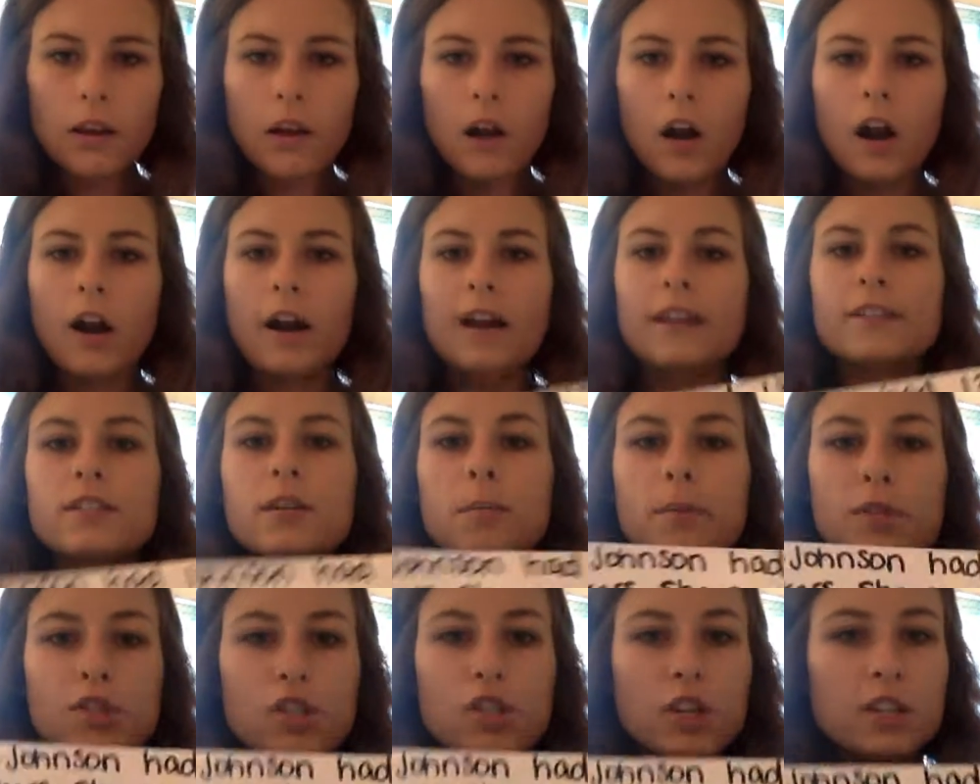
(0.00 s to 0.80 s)
All right, so
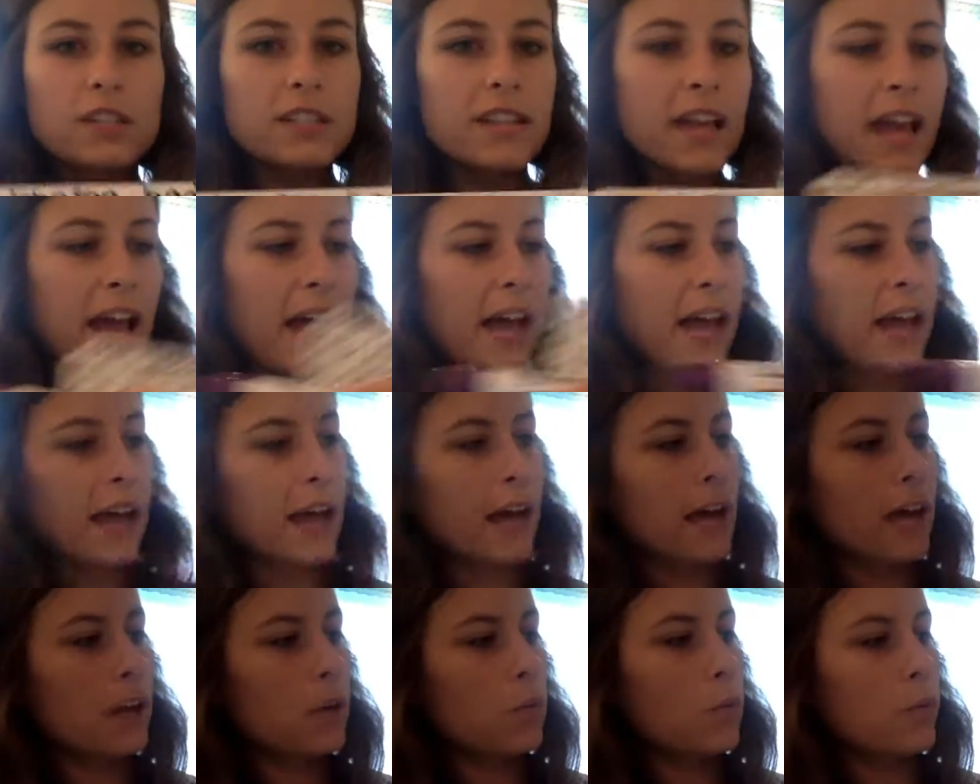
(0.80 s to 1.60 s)
Ms. Johnson
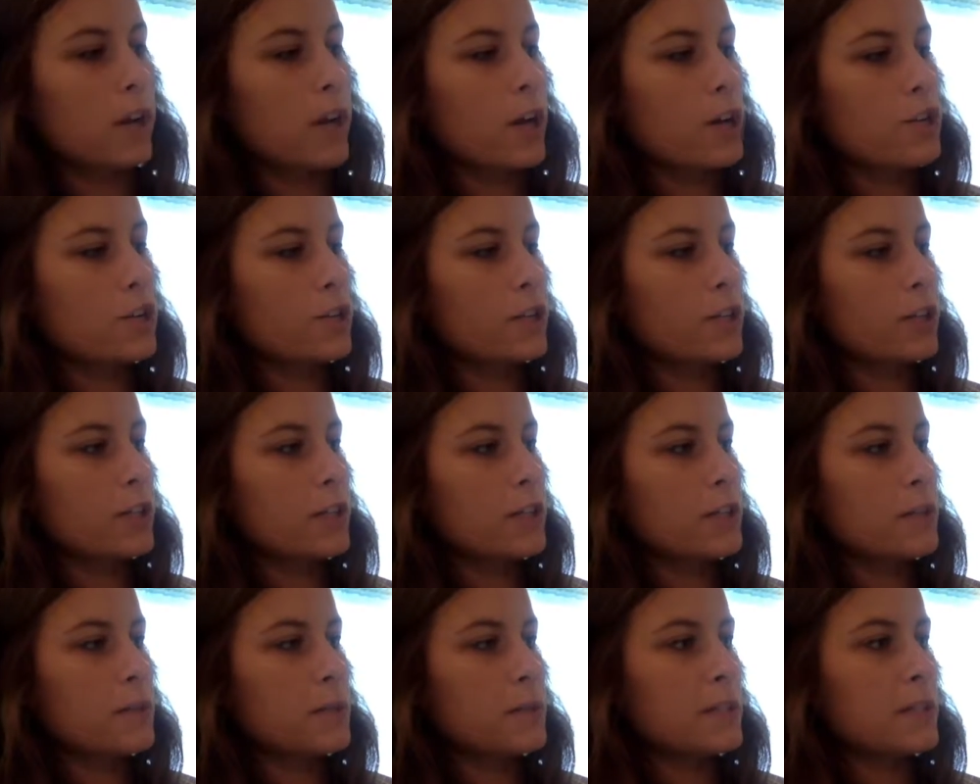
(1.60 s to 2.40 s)
had
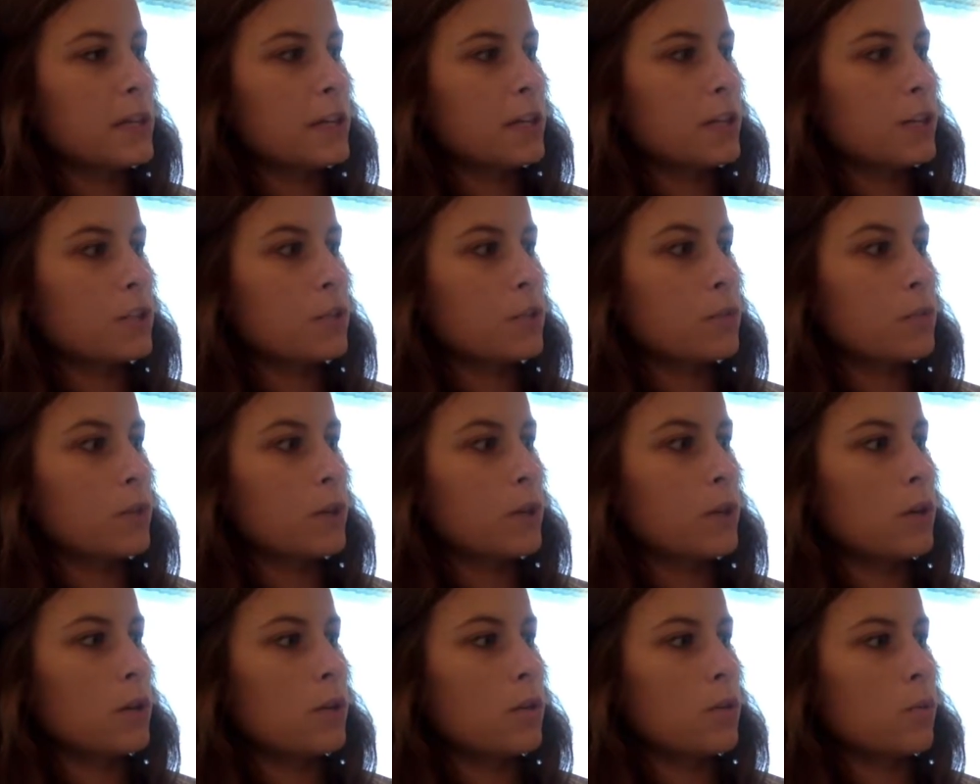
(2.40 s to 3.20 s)
132 stickers.
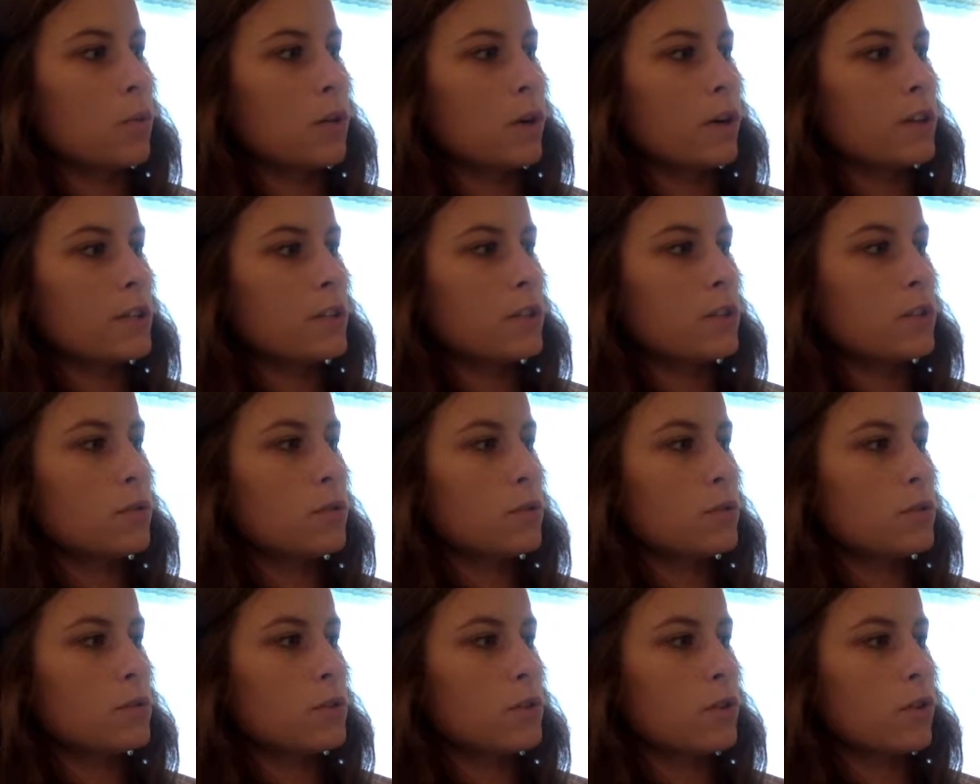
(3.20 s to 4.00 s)
We want
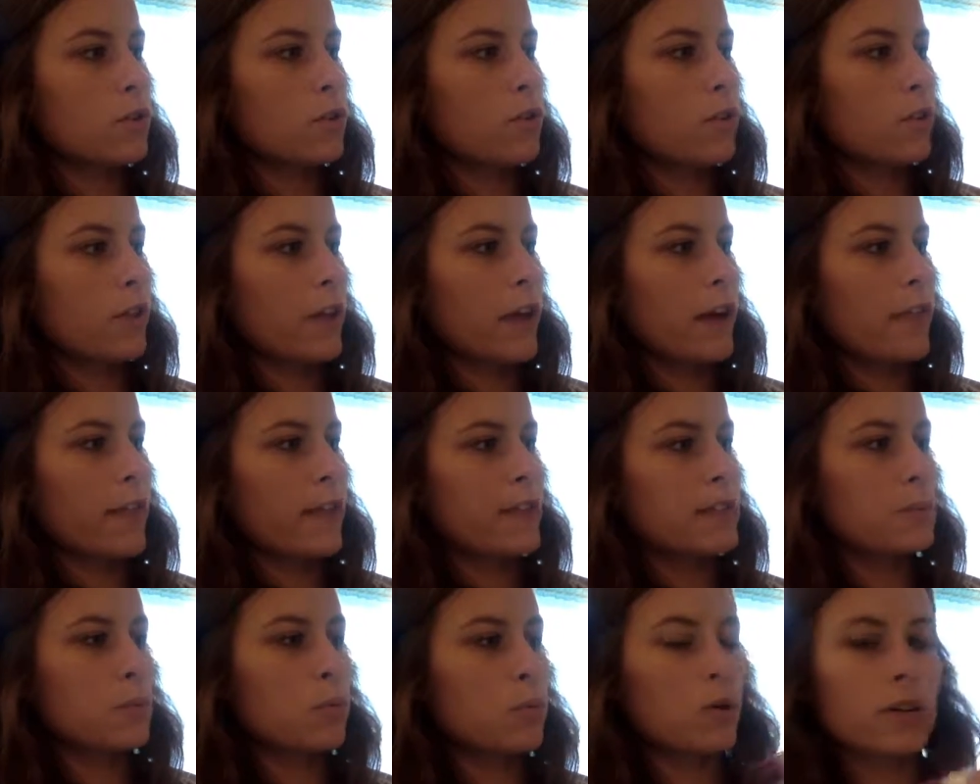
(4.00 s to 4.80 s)
to circle that.
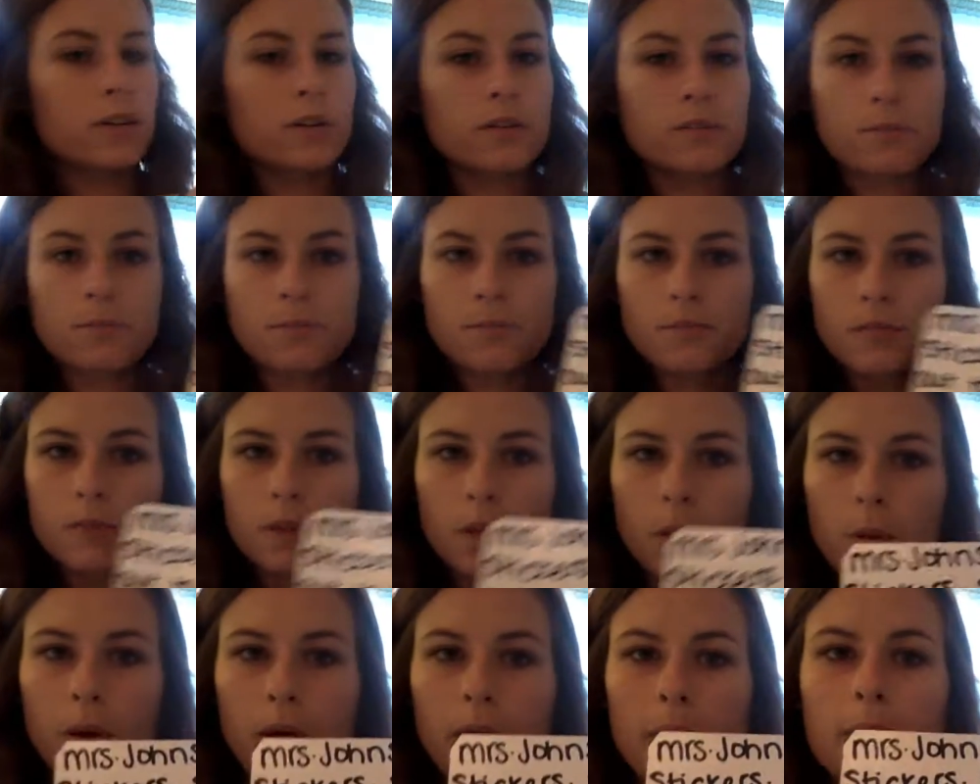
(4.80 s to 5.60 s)
That's important,
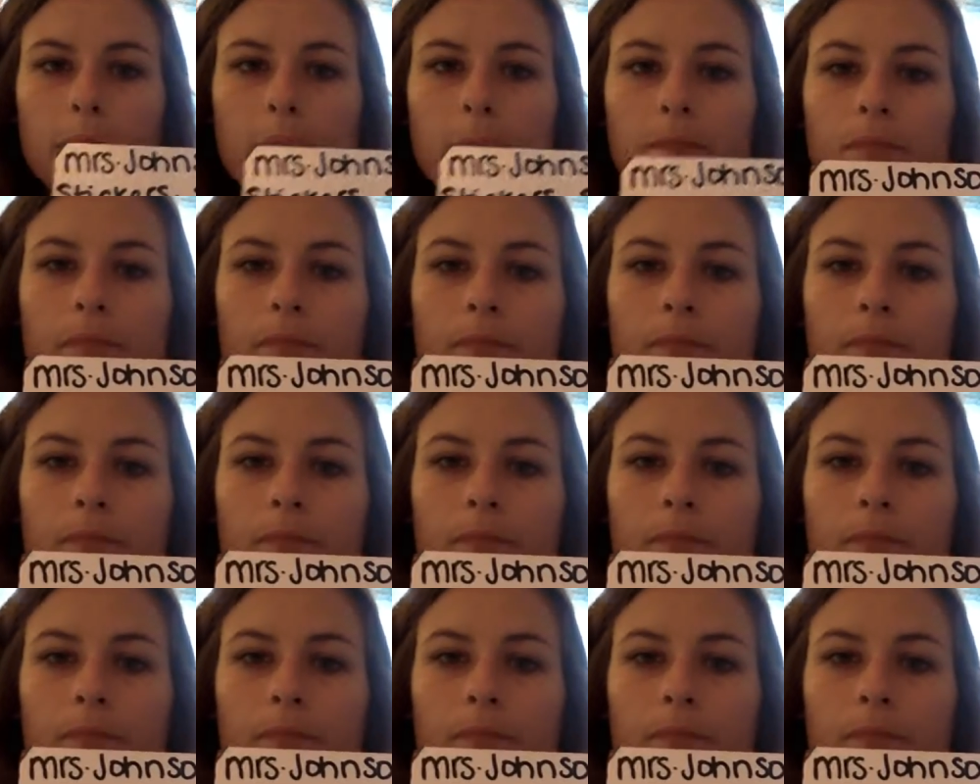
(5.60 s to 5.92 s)
okay?